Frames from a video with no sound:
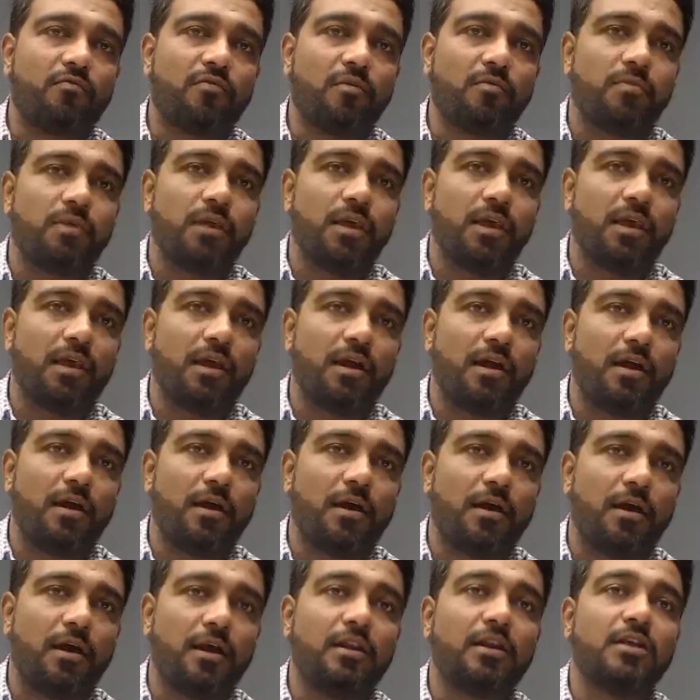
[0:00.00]
from the
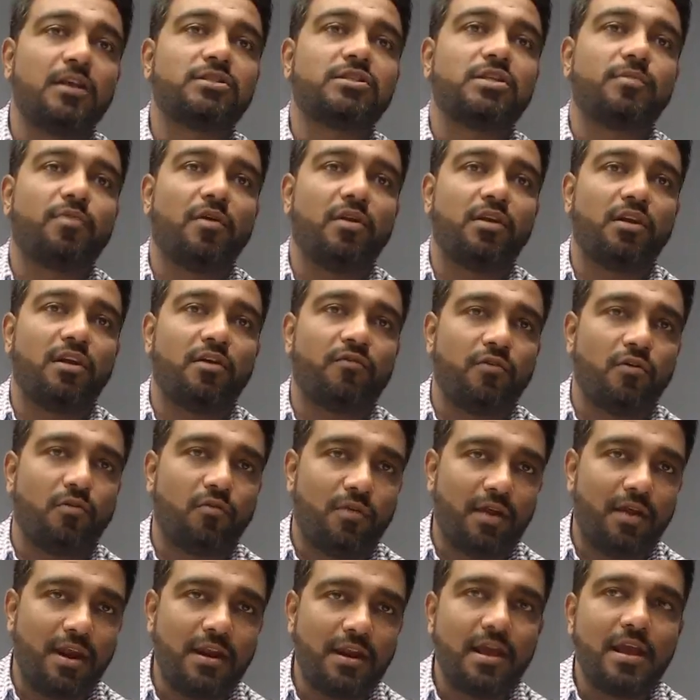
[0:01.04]
uh, industry point of view,
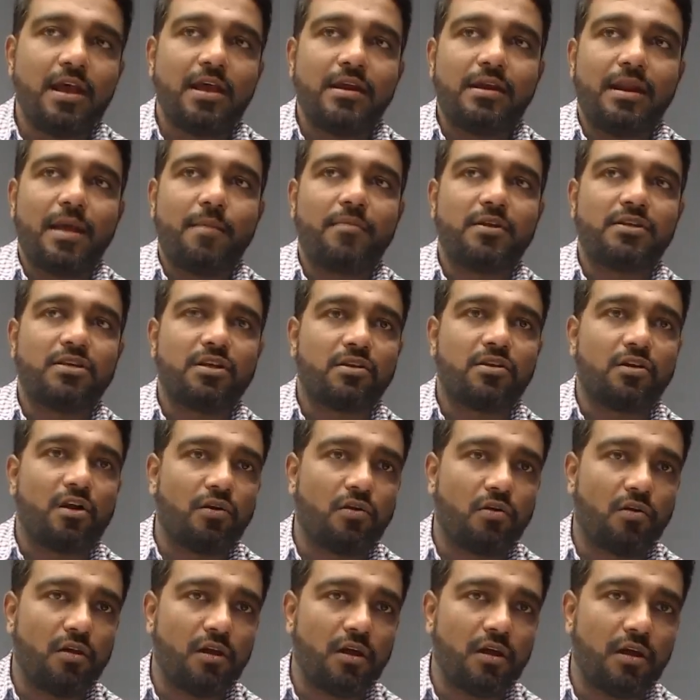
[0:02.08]
right? Temperature
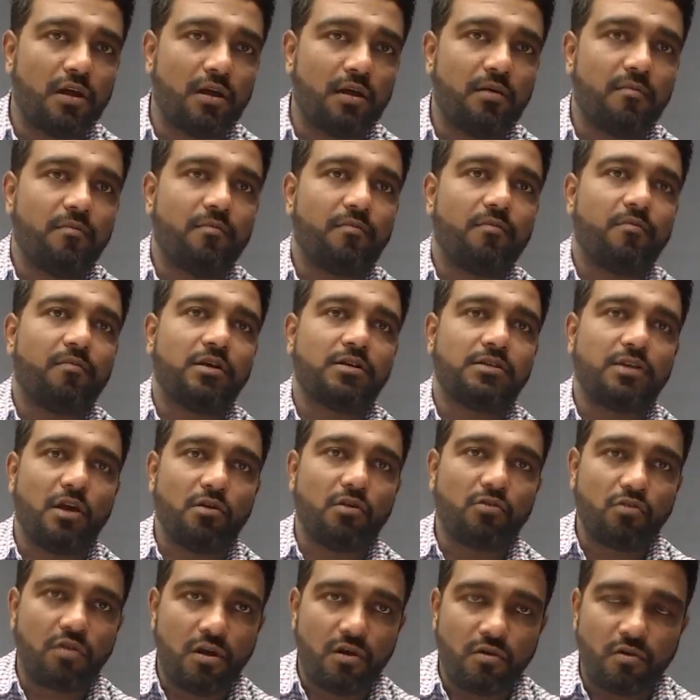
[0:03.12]
controller, much how
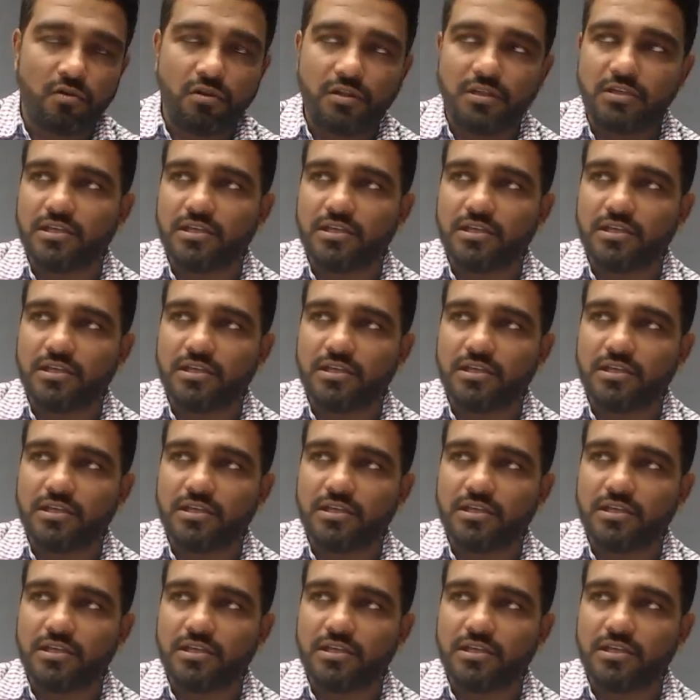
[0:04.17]
to control the